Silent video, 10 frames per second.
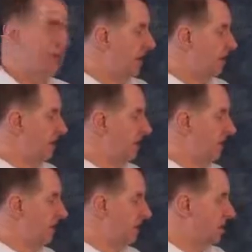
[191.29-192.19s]
they will
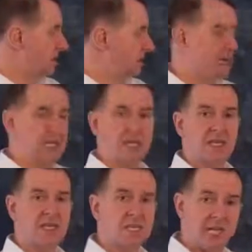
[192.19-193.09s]
be
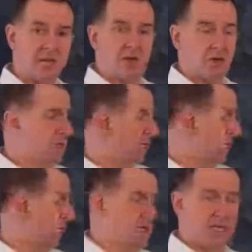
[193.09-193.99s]
accumulating sell
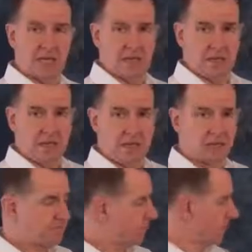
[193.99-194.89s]
orders in this area here.